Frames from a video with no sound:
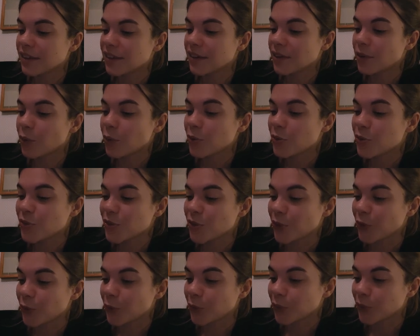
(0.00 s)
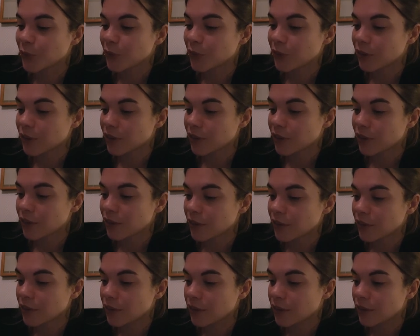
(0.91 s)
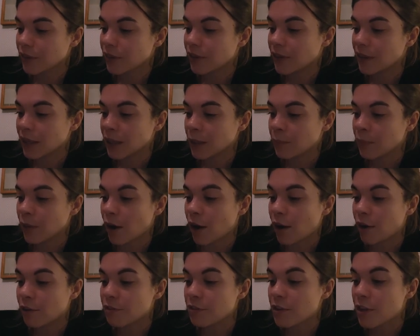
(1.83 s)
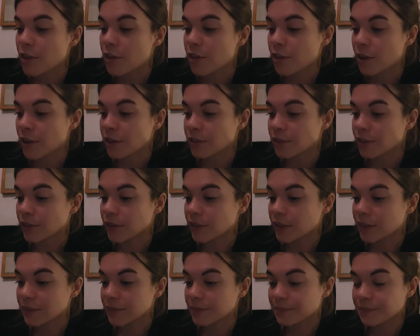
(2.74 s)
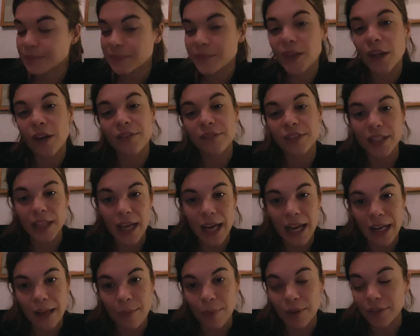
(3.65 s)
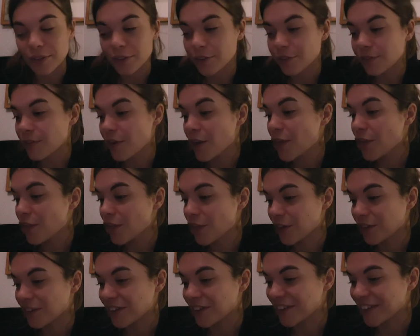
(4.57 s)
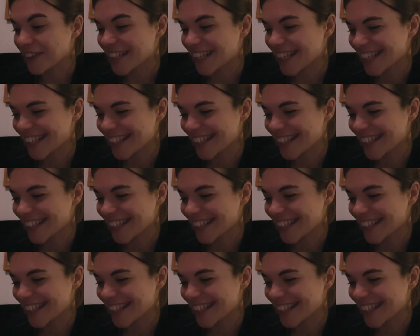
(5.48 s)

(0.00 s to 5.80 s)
also the name of thunder, of the element of thunder.